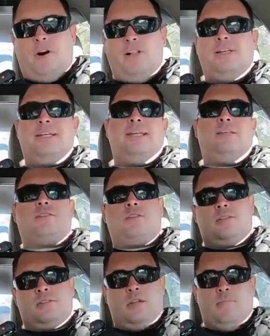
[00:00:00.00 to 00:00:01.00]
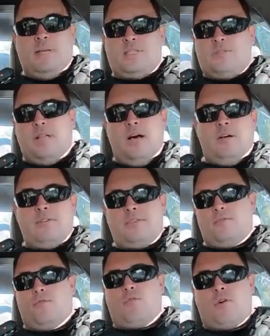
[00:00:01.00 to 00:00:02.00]
fall into either a mental health
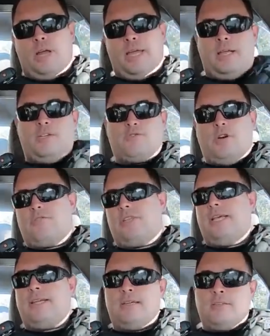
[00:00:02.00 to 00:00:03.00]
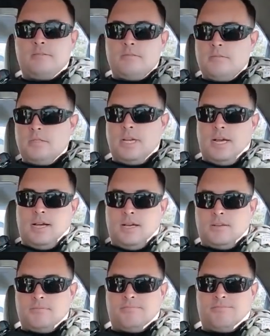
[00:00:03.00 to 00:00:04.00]
or a drug related
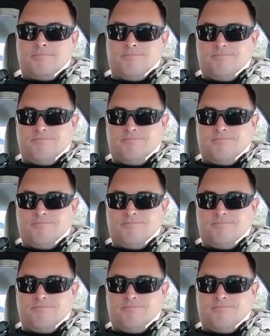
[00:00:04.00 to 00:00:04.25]
um,